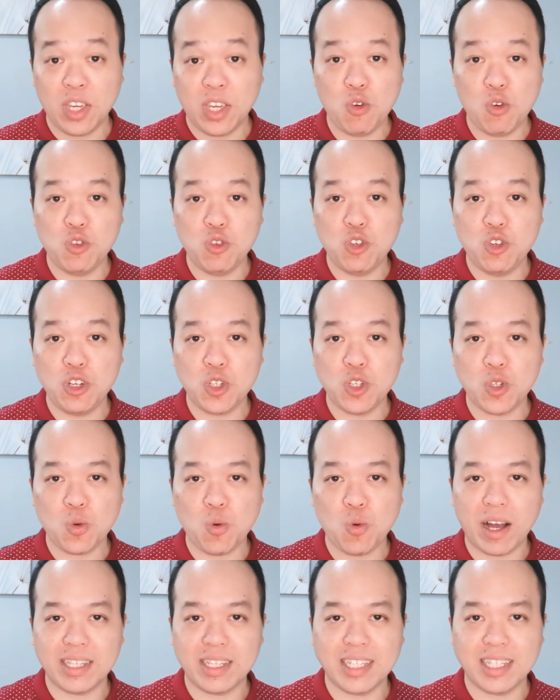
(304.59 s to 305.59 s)
Eugene
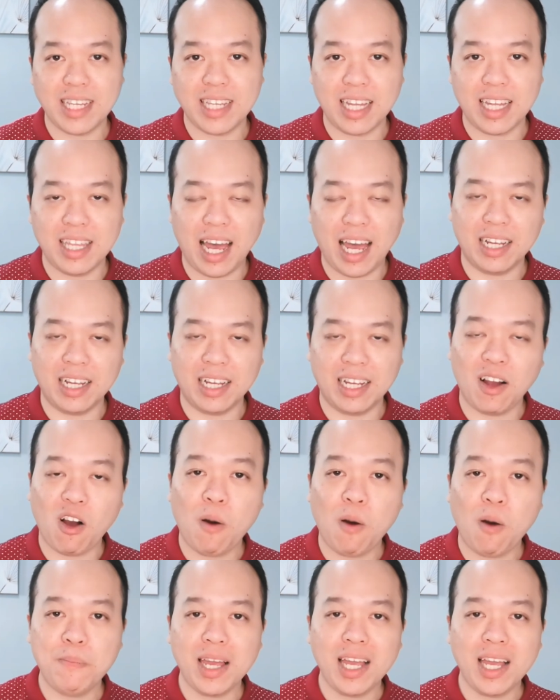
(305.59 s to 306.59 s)
Schwartz, said that
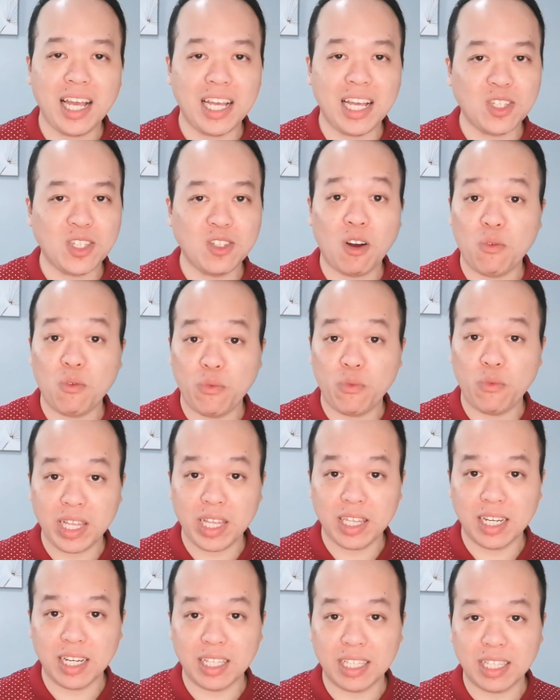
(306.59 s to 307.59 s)
copy is not
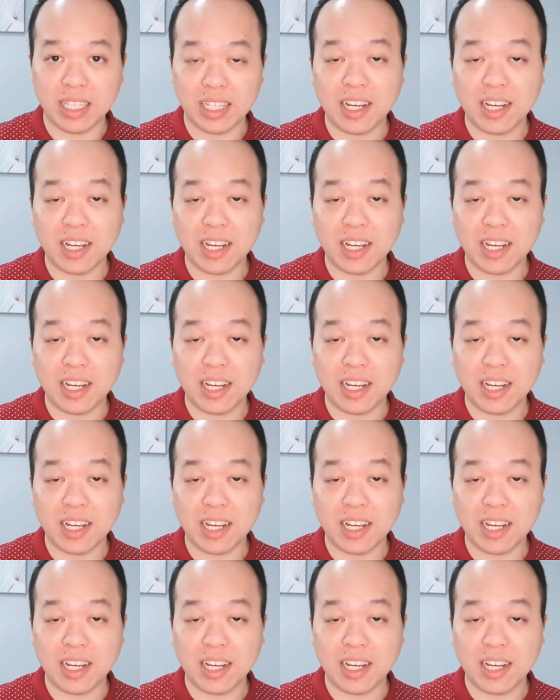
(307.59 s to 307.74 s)
written,